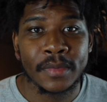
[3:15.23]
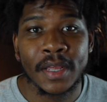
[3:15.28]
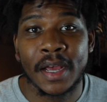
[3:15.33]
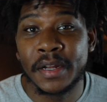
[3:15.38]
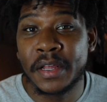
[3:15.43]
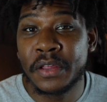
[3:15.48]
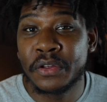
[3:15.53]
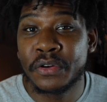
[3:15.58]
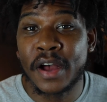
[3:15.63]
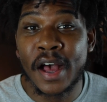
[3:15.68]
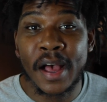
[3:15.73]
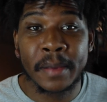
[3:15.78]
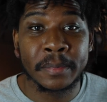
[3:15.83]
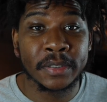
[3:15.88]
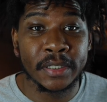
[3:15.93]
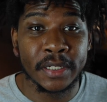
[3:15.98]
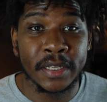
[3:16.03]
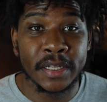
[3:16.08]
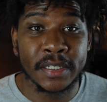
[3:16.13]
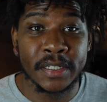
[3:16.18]
Another
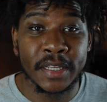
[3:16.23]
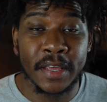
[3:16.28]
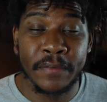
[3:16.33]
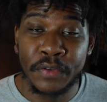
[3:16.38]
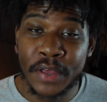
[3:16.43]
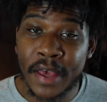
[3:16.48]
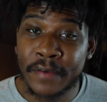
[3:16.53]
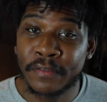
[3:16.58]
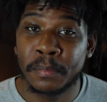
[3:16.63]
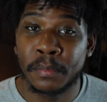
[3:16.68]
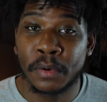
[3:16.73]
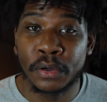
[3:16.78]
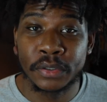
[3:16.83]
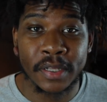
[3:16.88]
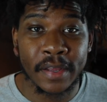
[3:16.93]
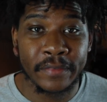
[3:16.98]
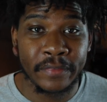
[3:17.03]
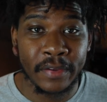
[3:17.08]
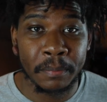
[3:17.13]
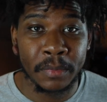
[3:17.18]
option is if you have a
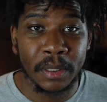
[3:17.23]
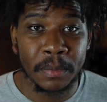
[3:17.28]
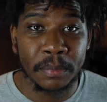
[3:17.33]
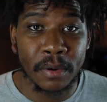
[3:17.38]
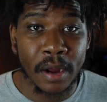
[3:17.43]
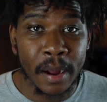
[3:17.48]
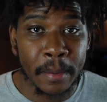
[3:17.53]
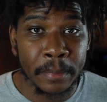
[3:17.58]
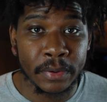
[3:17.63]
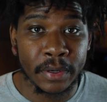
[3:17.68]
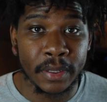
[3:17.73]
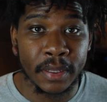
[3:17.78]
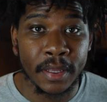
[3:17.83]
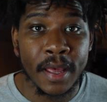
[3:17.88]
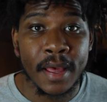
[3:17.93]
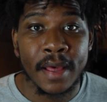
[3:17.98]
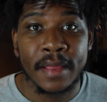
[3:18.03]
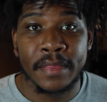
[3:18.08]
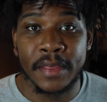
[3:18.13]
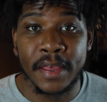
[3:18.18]
multifamily property,
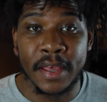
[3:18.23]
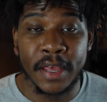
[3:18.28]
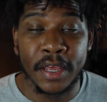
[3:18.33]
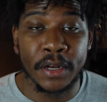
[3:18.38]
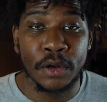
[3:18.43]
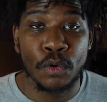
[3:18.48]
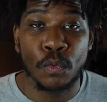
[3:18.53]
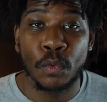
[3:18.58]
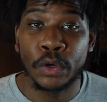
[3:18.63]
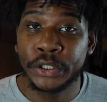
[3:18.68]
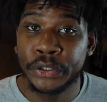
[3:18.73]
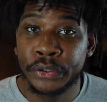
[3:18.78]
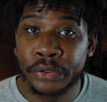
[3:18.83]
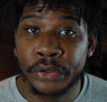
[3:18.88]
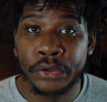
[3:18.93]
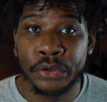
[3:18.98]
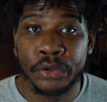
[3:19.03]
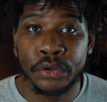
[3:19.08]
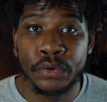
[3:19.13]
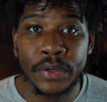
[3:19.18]
then what you
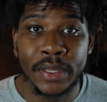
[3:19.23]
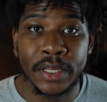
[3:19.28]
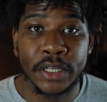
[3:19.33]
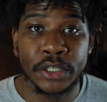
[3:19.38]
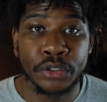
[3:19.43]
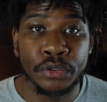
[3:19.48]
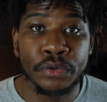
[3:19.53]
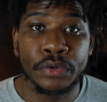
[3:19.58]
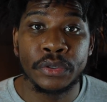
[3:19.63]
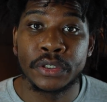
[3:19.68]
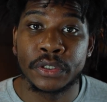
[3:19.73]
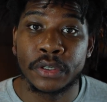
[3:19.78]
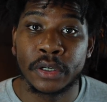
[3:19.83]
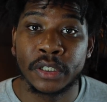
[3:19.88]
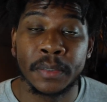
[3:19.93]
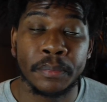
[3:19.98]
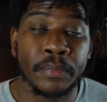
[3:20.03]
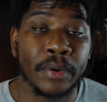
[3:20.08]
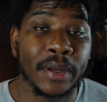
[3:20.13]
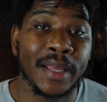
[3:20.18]
could do is you can
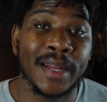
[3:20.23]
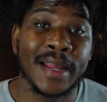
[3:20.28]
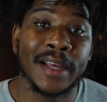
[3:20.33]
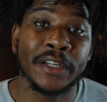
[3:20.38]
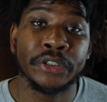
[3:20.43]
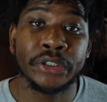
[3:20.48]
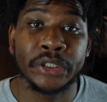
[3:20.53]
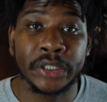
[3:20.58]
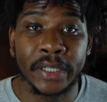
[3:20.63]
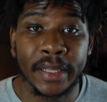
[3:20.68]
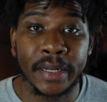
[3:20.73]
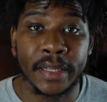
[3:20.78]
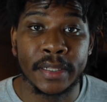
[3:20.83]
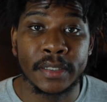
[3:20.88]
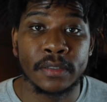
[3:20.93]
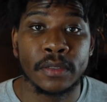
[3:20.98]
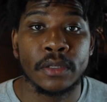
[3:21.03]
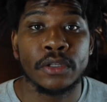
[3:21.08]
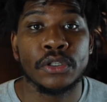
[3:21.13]
start to bring in extra tenants.